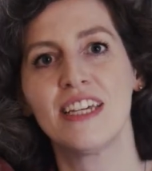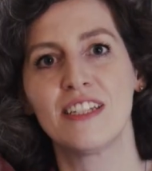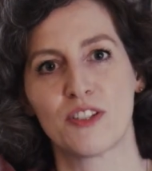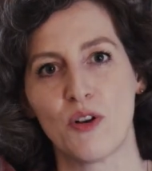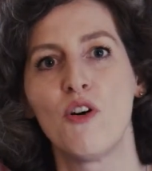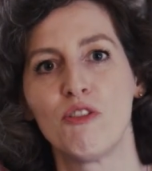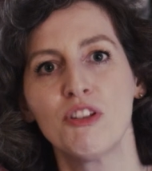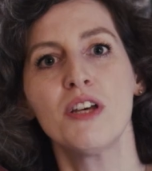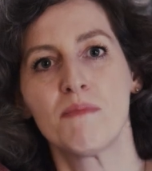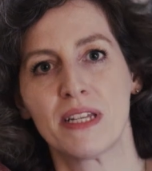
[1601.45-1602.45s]
its
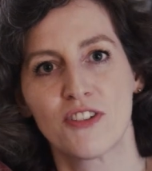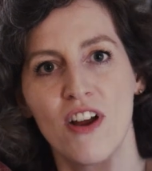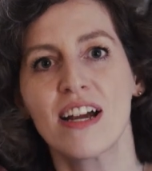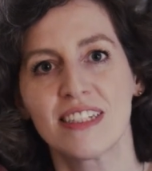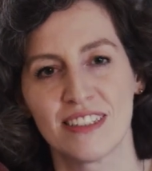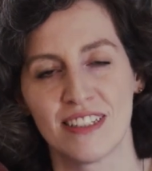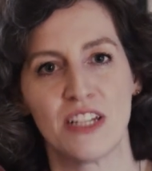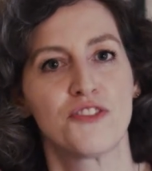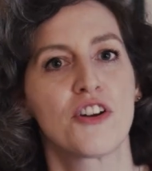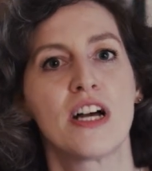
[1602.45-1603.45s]
own material
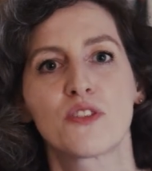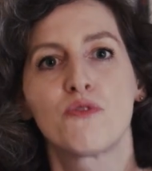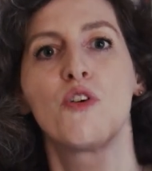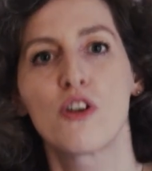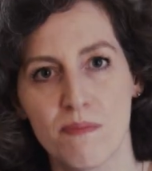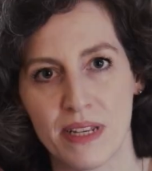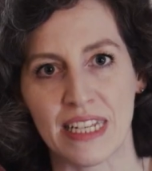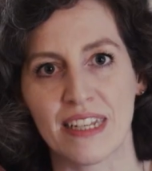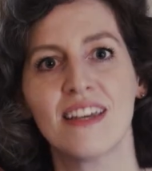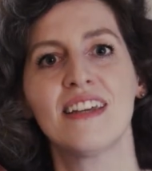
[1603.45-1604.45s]
and
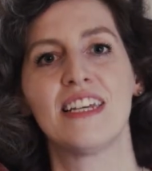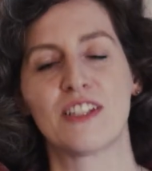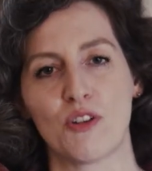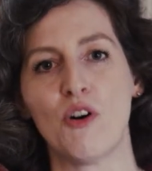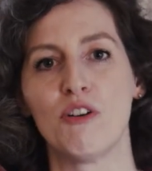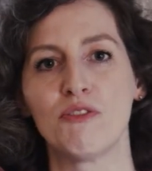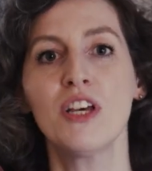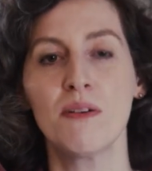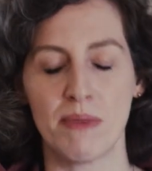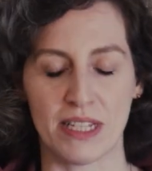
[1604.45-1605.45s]
transforming its own
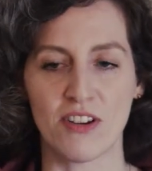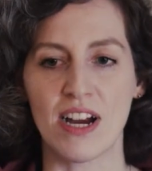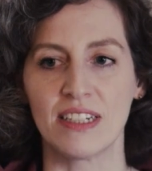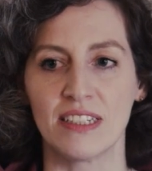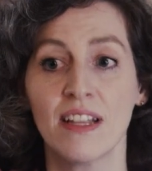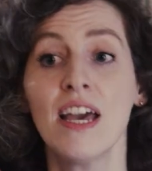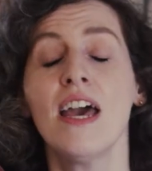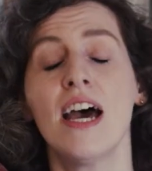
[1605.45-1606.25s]
material.